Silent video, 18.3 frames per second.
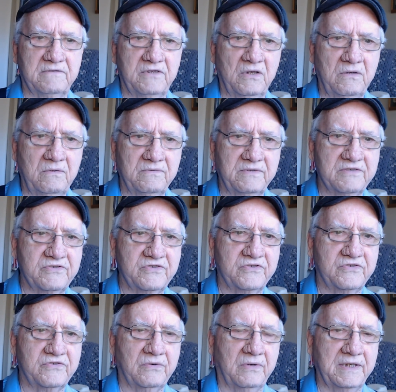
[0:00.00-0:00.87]
Don't
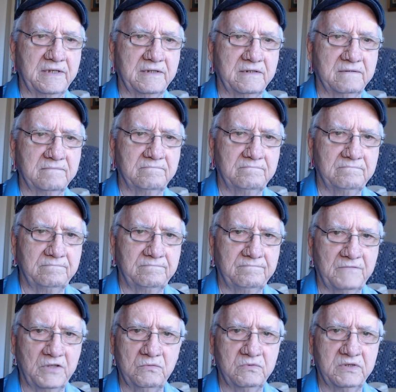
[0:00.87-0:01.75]
destroy it.
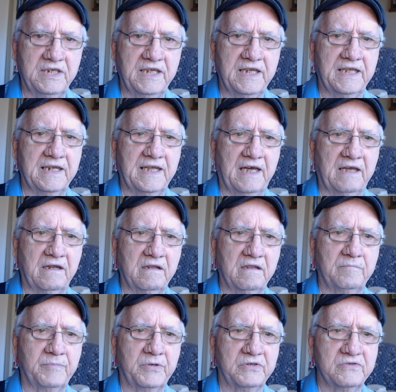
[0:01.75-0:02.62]
Don't take it out of
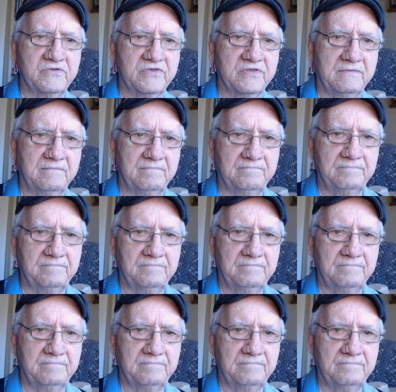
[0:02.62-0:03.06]
the person.